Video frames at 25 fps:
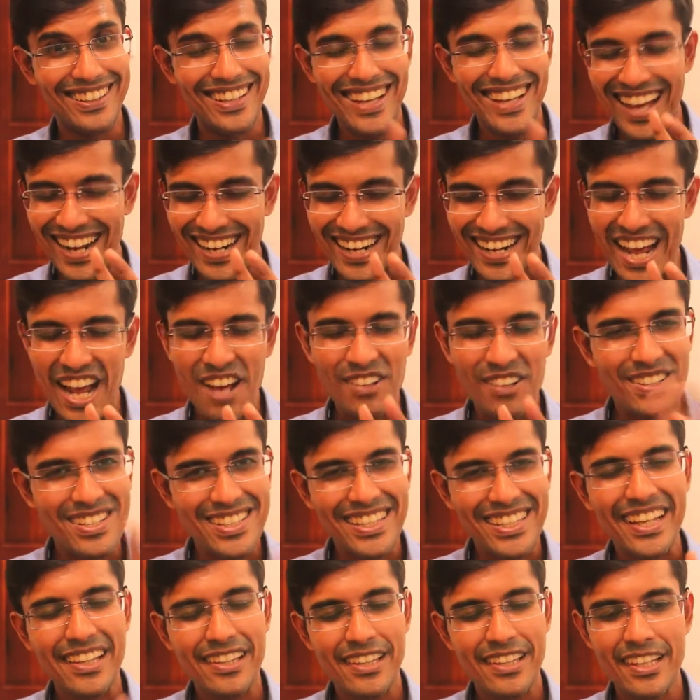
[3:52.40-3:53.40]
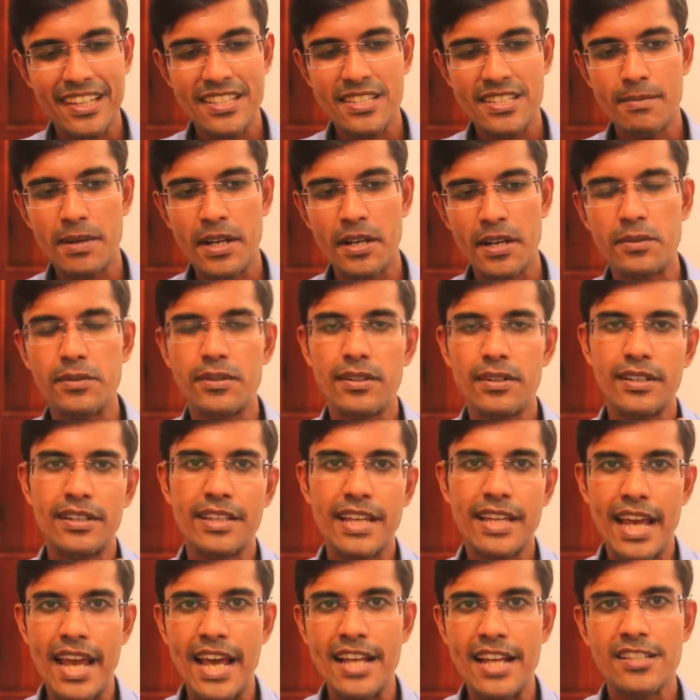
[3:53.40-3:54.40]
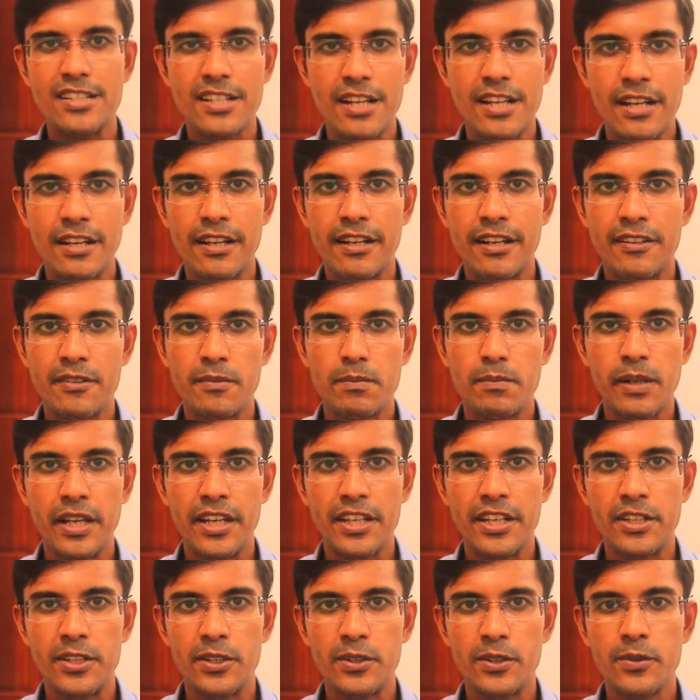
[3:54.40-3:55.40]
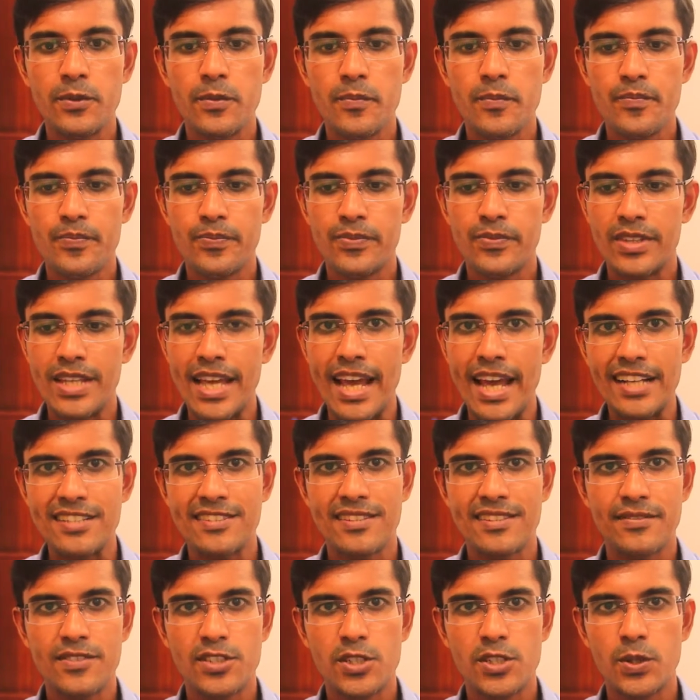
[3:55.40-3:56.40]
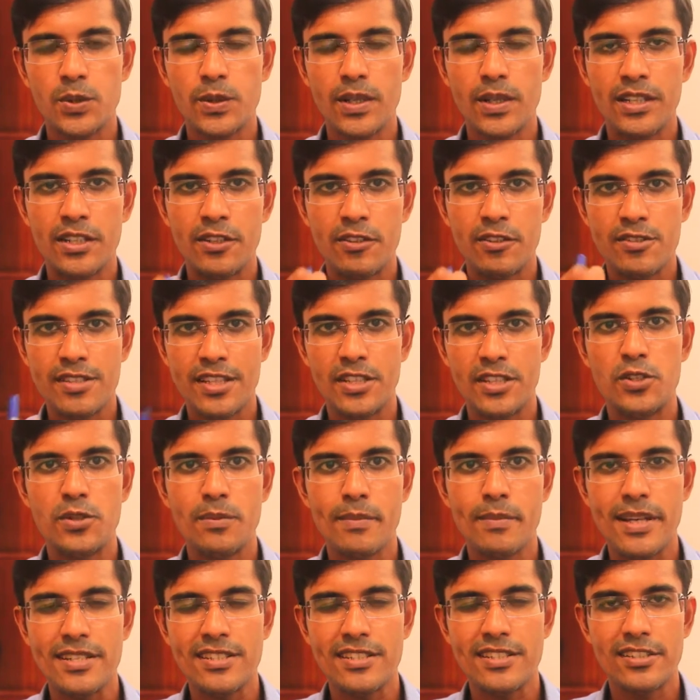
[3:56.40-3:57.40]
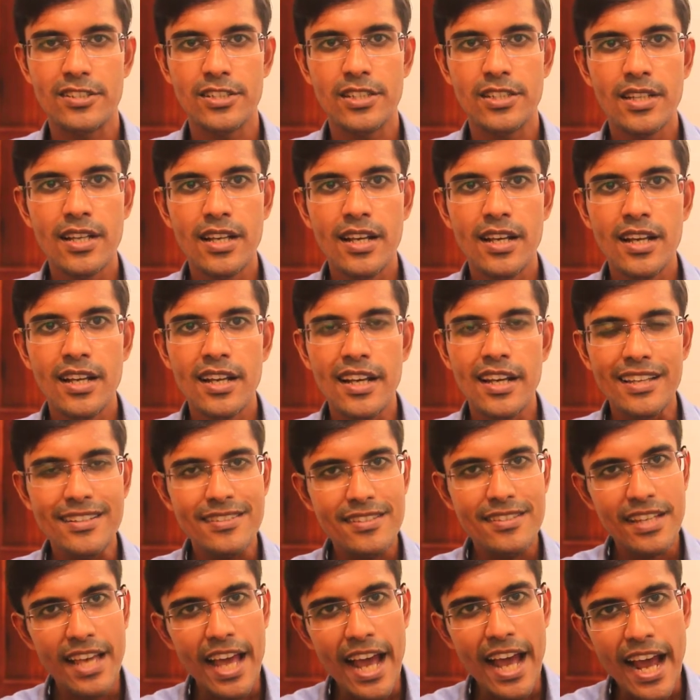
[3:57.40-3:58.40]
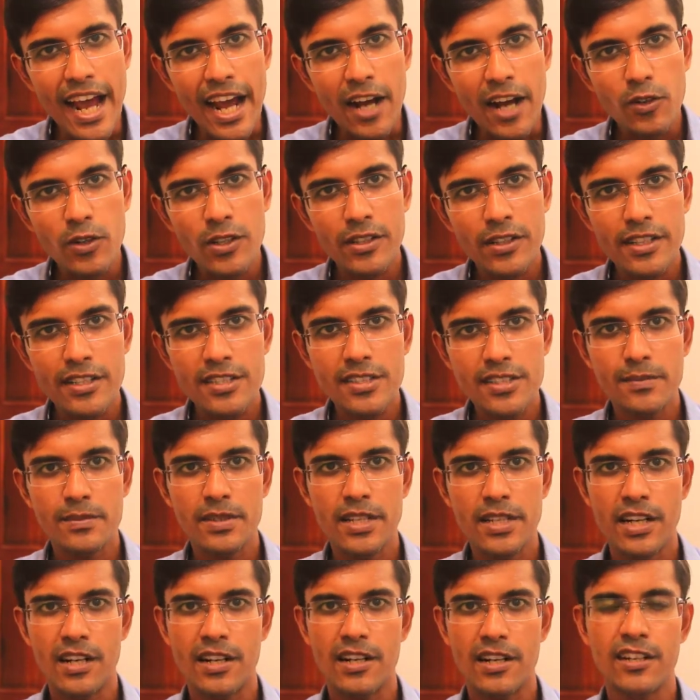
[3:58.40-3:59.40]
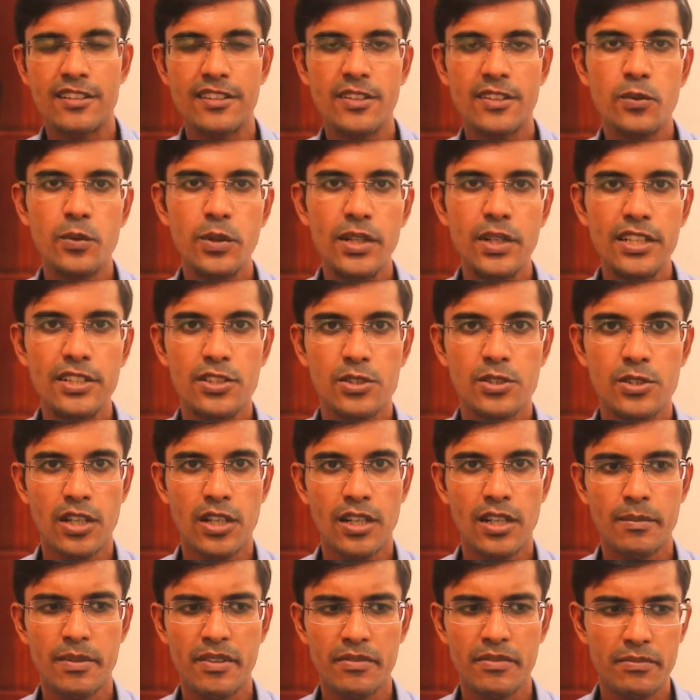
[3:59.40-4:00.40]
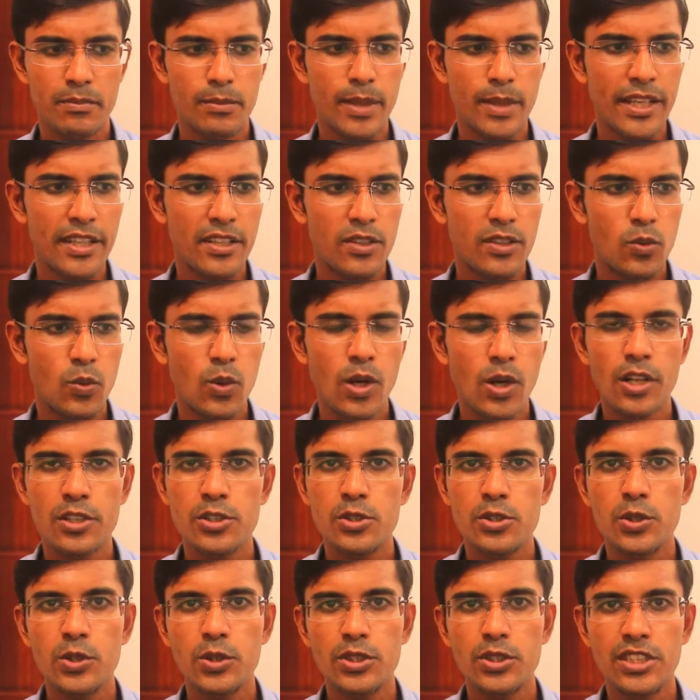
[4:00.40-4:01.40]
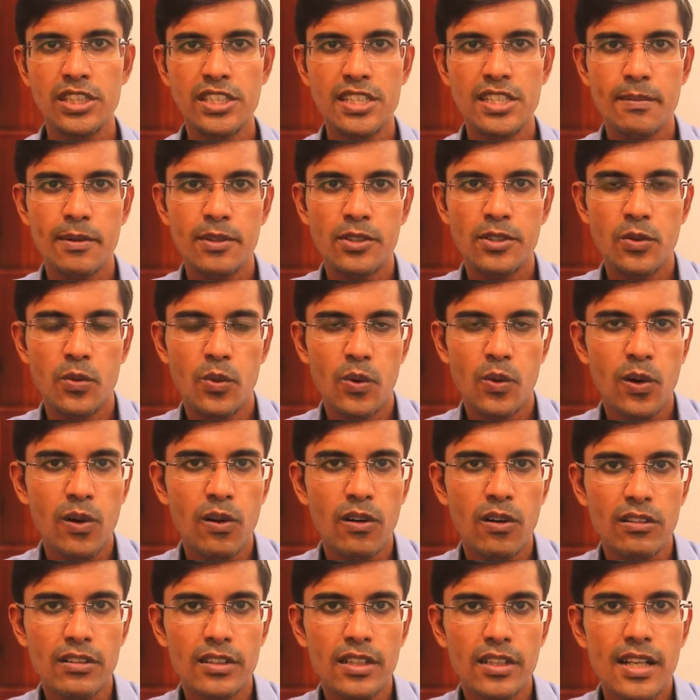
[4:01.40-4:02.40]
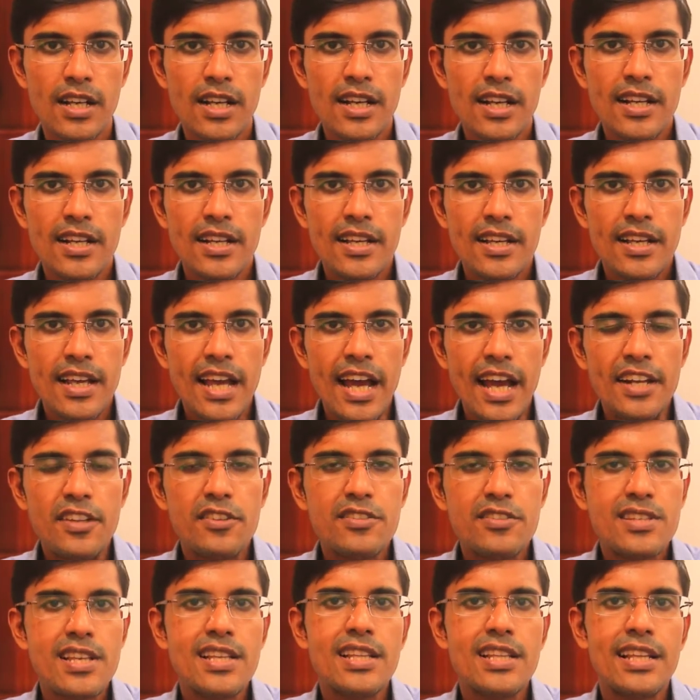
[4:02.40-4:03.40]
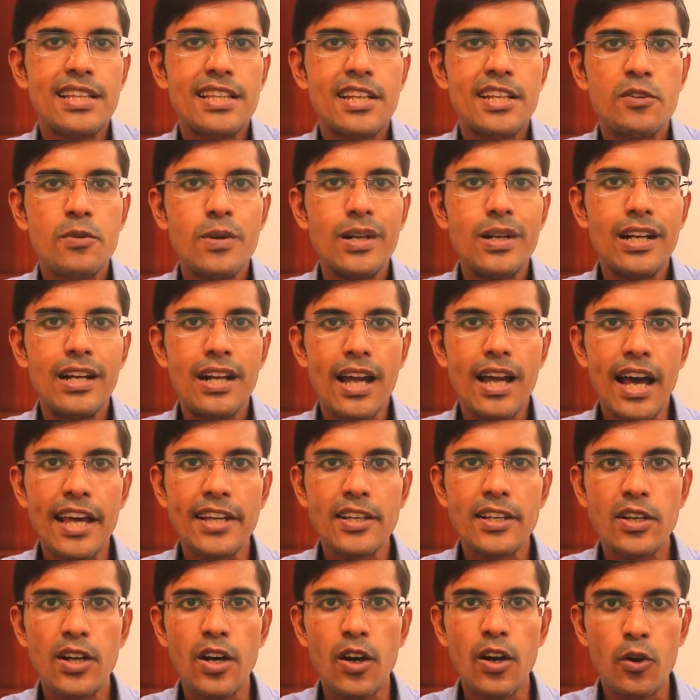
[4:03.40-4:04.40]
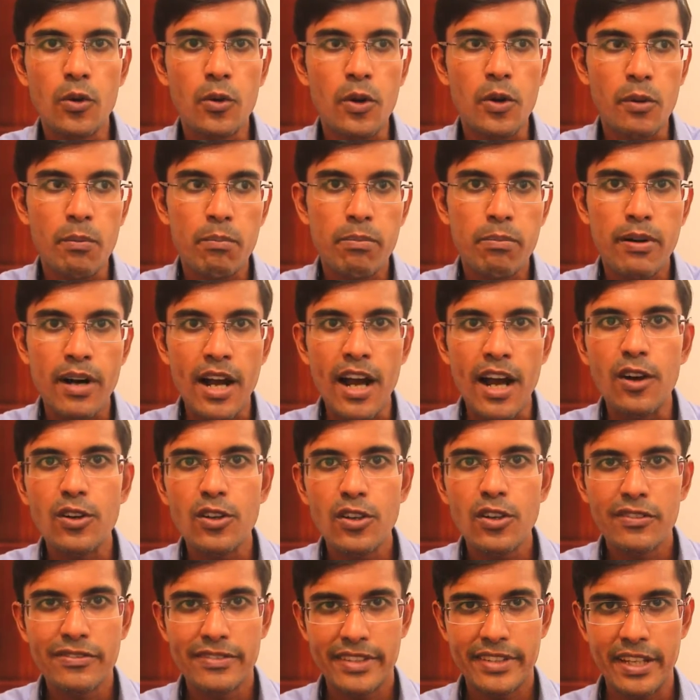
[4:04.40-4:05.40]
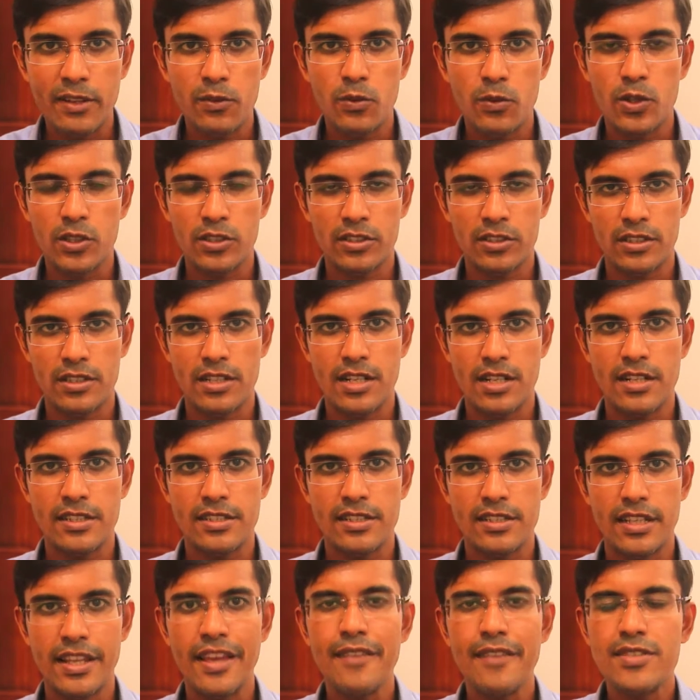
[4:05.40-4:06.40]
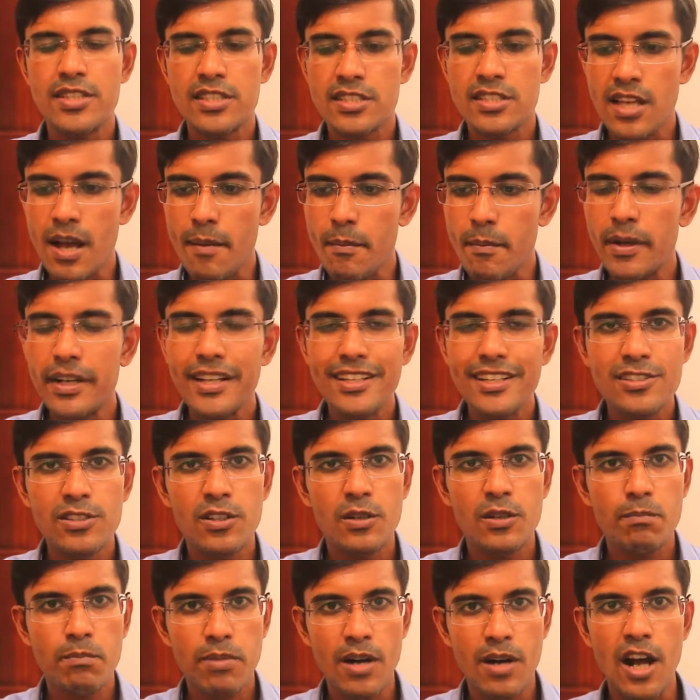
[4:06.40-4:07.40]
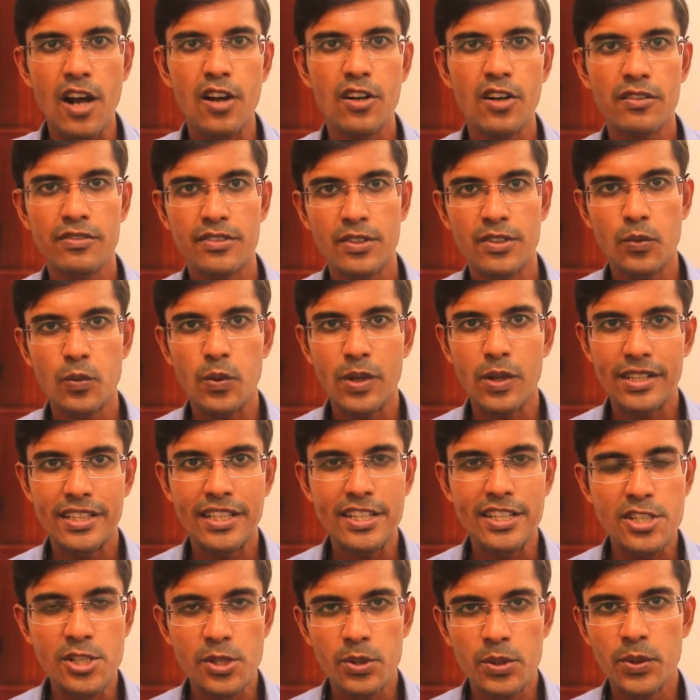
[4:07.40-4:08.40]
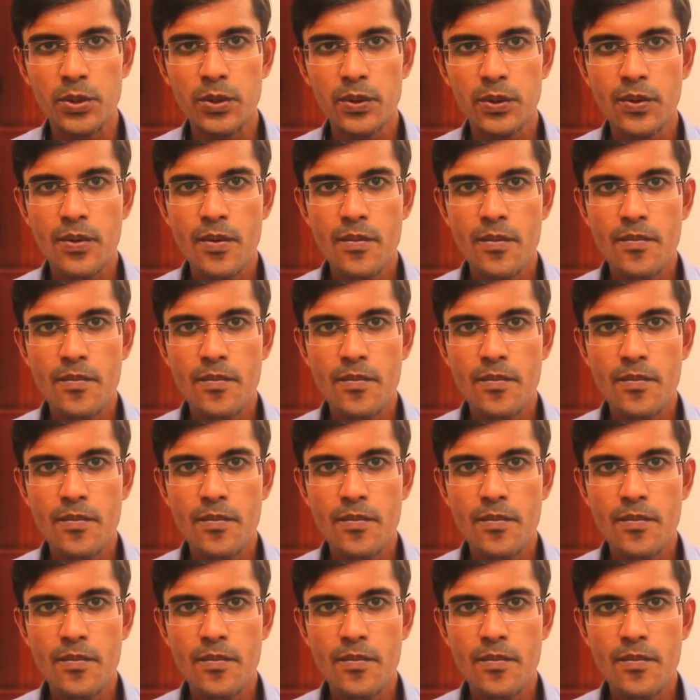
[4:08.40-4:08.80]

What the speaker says: and now the second thing is about they reply you, they accept you, and they'll send you a message. And see how connected they are. Are they willing to about it? Make 1 or 2 questions about the work. And you see that they really like or are proud of their work or not. If somebody is not proud of what they do,